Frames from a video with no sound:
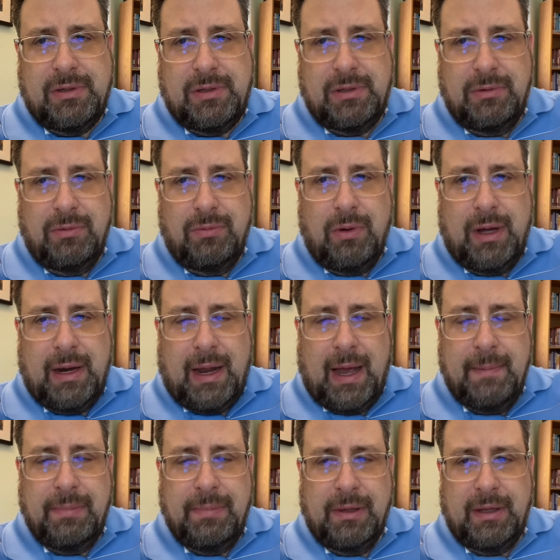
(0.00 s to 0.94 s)
to what
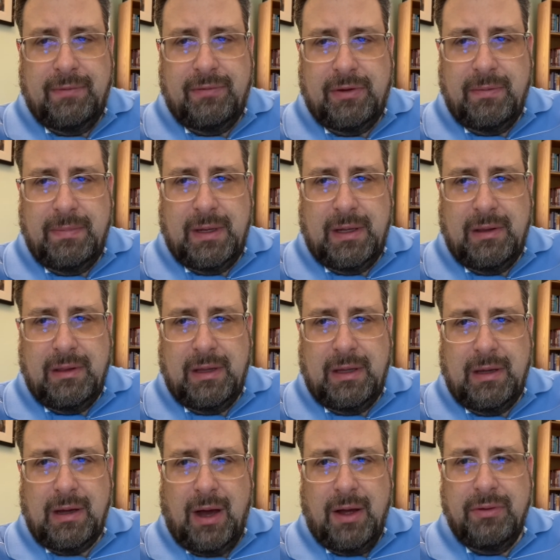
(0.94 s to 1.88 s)
I believe to be
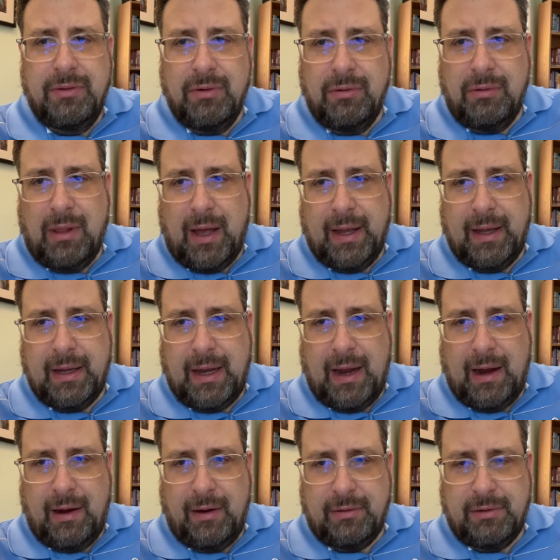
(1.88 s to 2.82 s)
the underlying
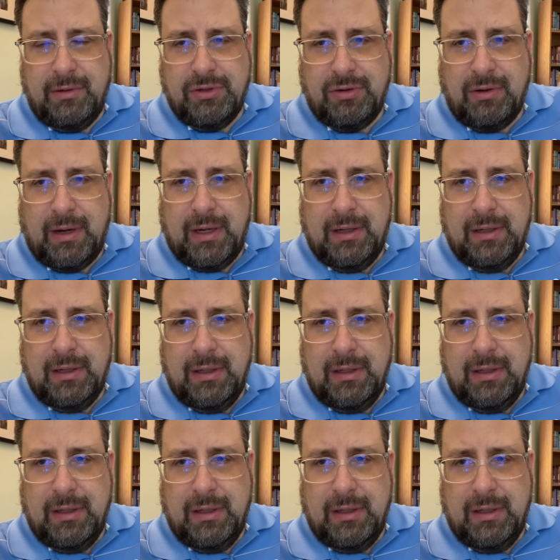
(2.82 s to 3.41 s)
character trait